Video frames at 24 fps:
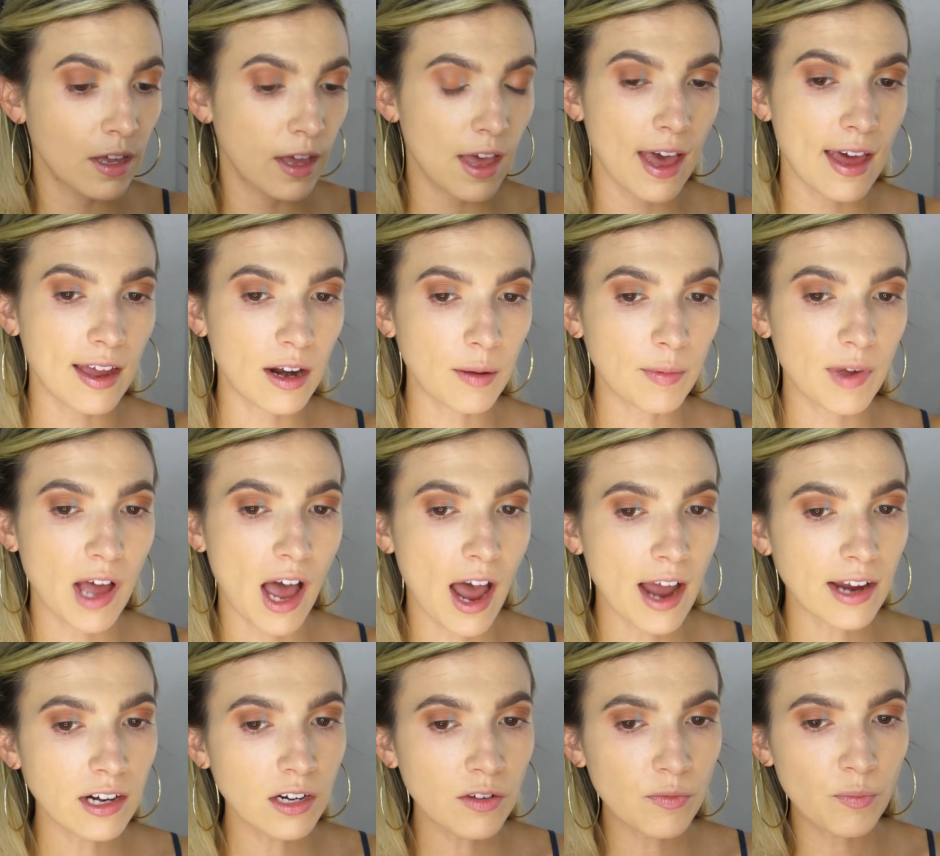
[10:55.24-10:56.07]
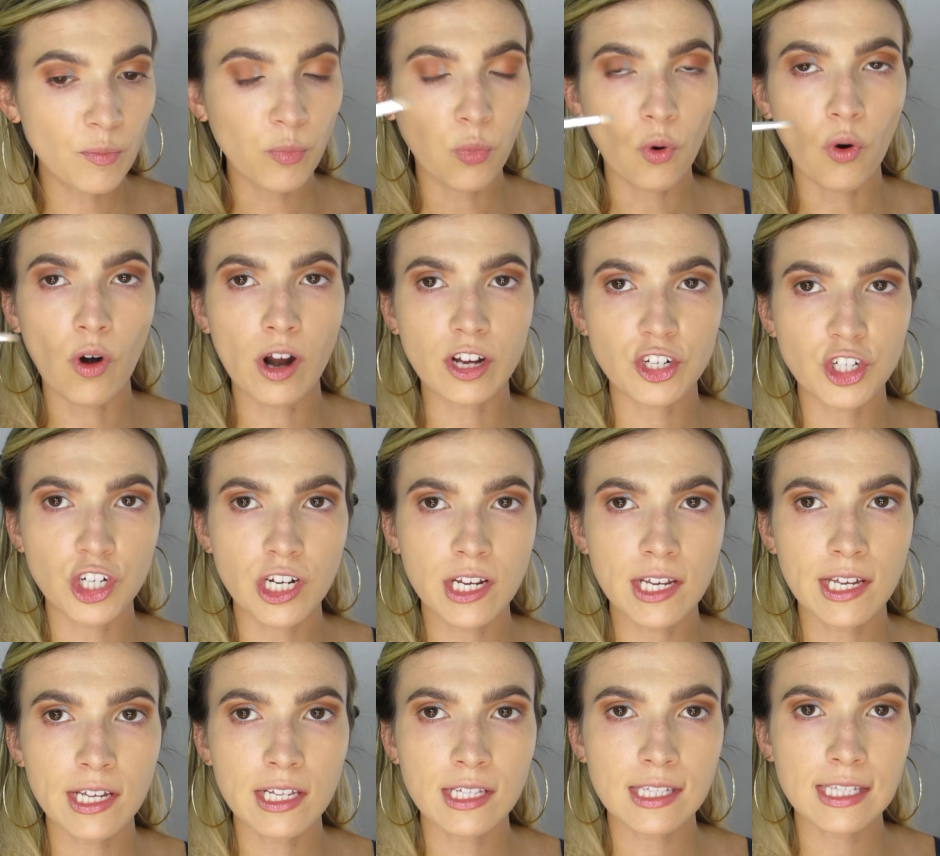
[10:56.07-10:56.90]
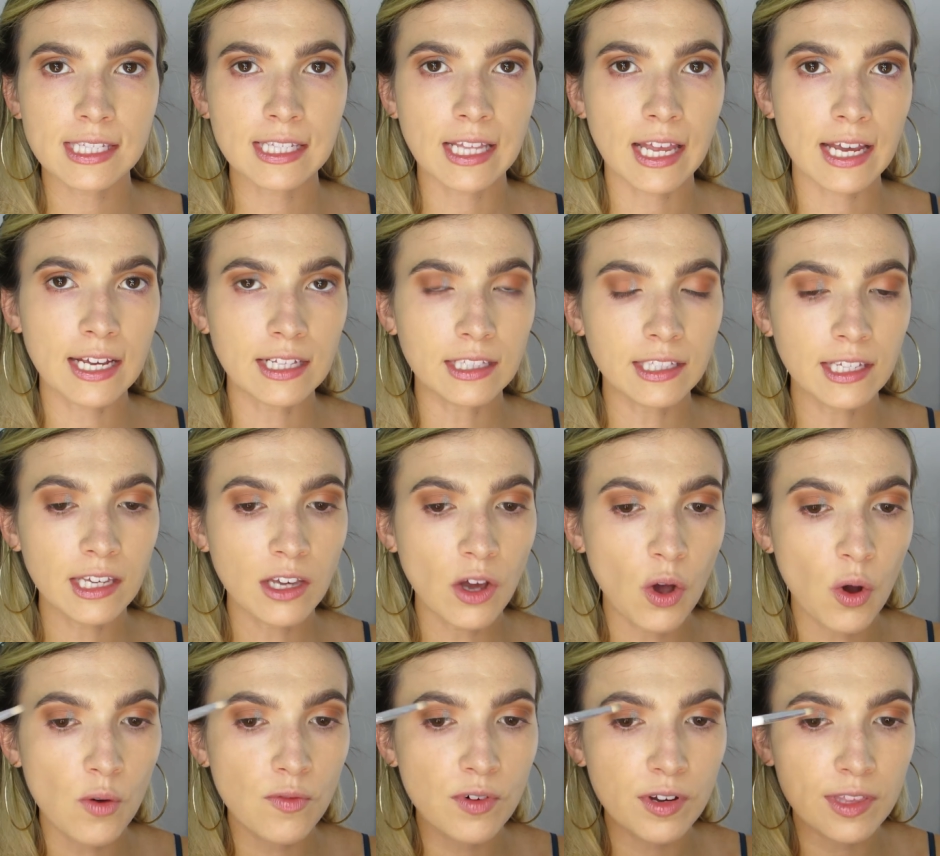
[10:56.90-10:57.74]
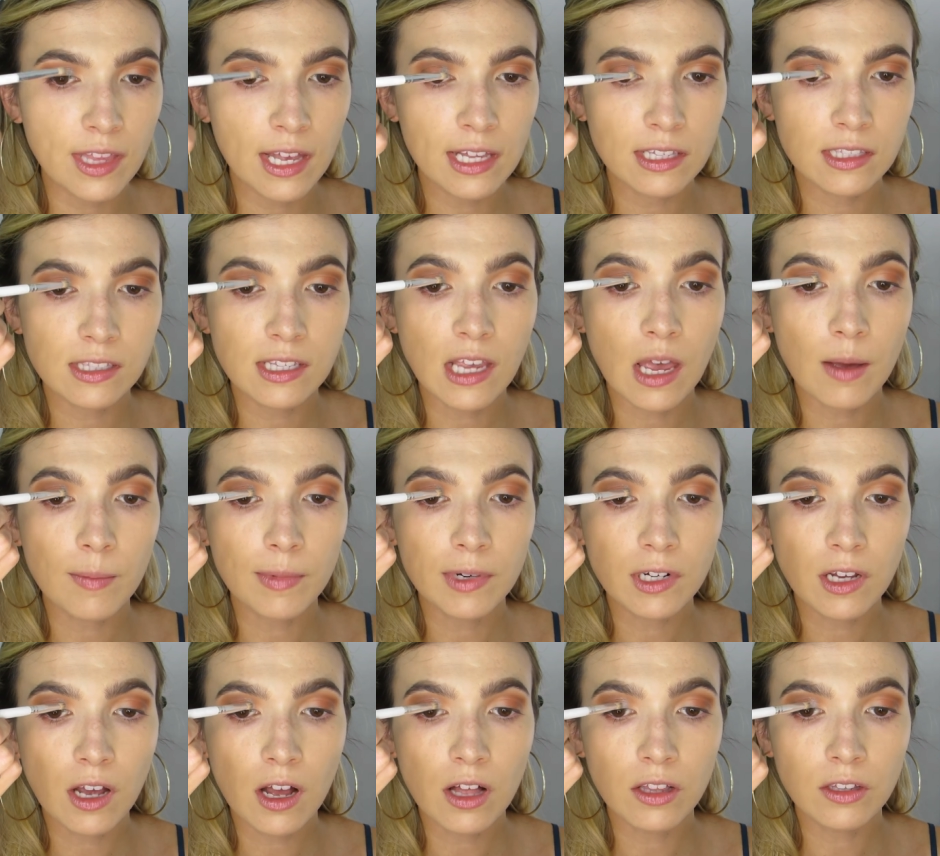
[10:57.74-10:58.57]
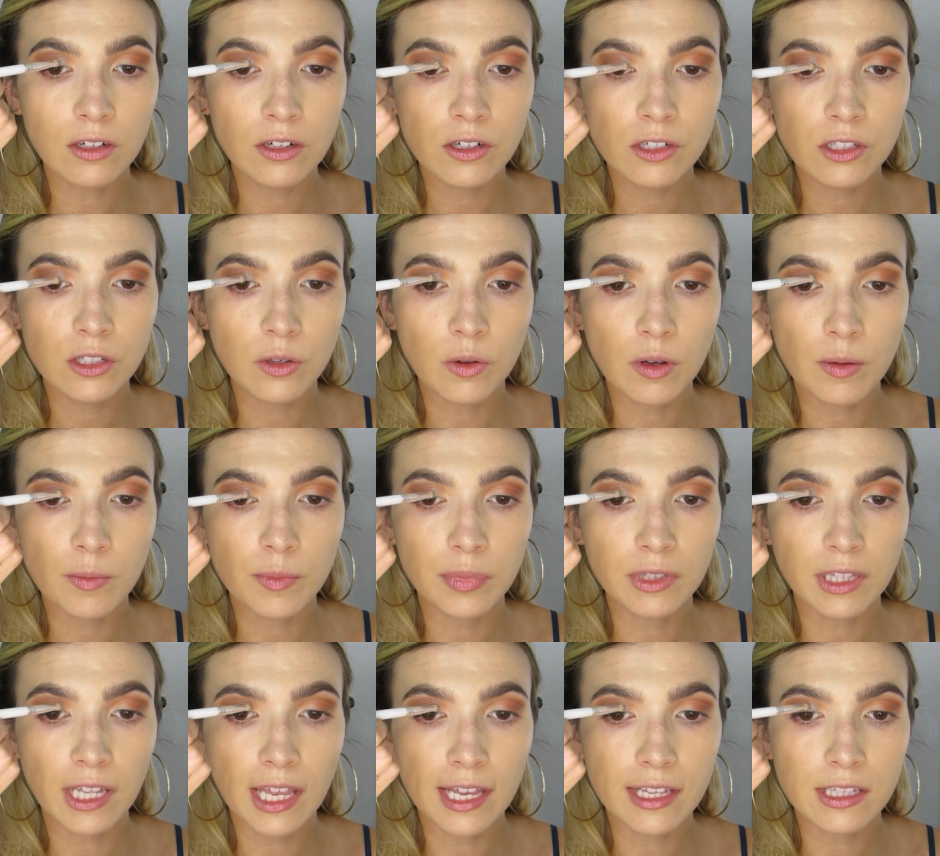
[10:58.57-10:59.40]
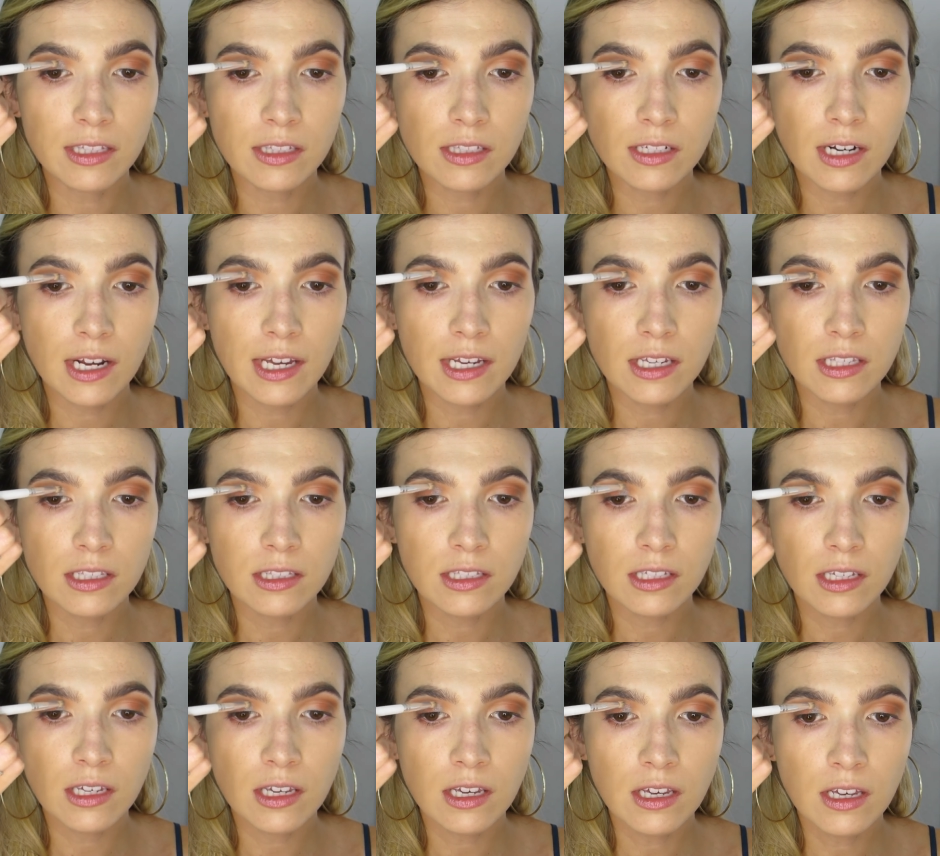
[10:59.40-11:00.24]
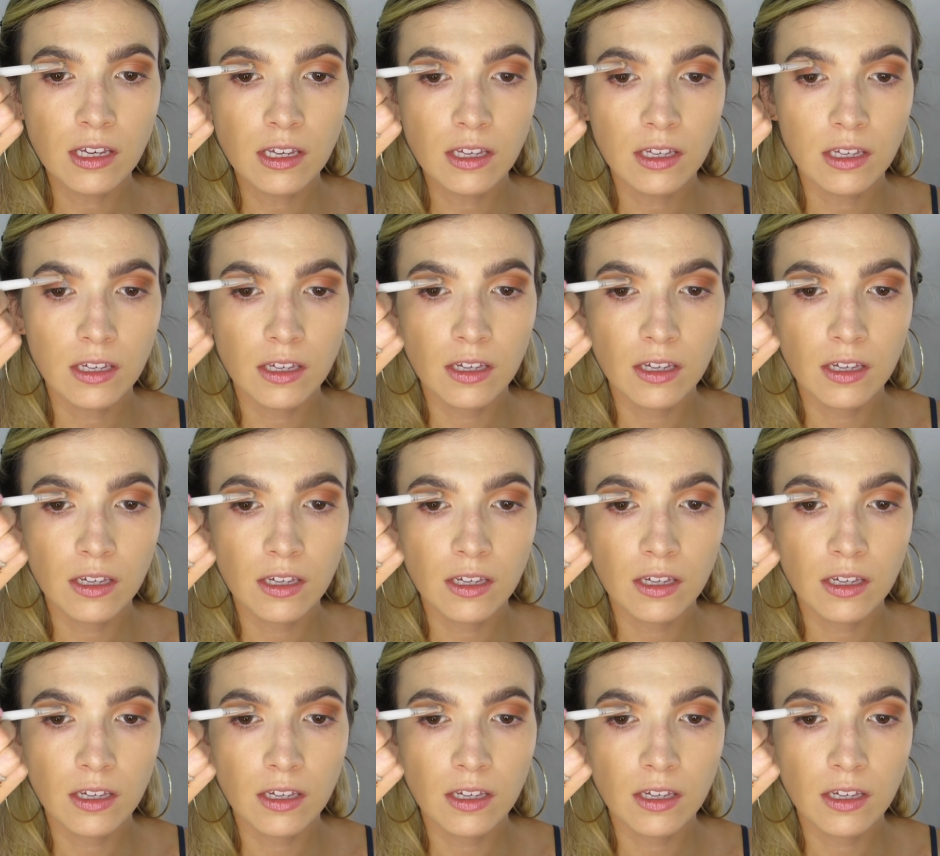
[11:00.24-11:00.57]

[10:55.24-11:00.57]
And I'm kind of brushing it slightly over that salmon color so it blends nicely.